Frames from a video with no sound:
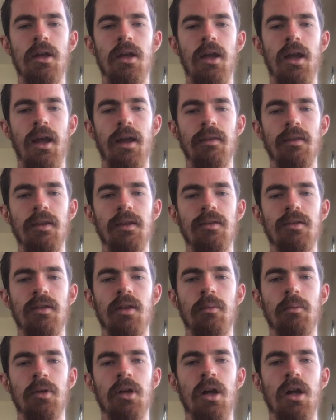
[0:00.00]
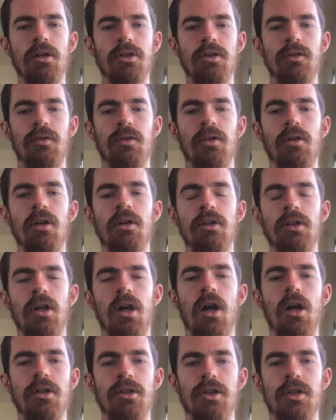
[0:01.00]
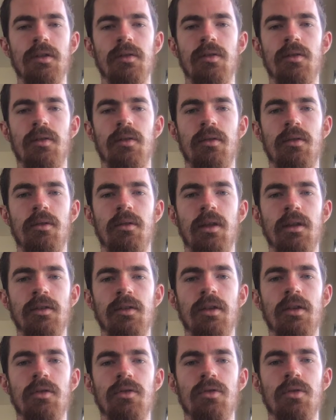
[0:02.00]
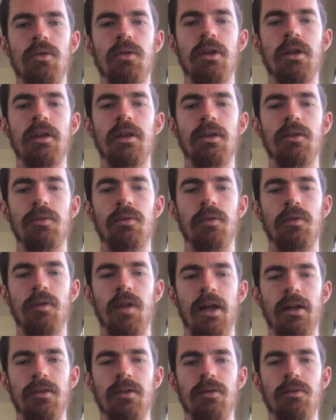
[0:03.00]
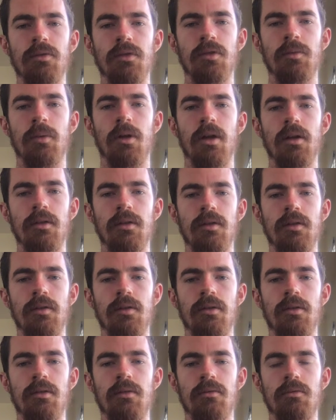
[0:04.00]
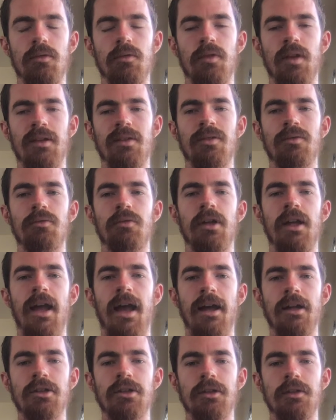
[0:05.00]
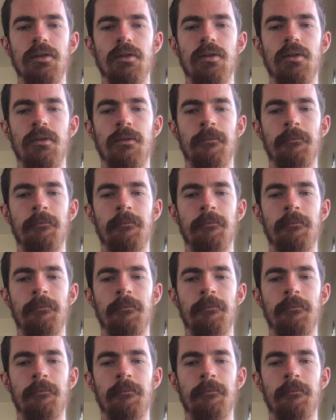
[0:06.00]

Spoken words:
and the subconscious or unconscious that's controlling these reflexive responses, reflexive reactions.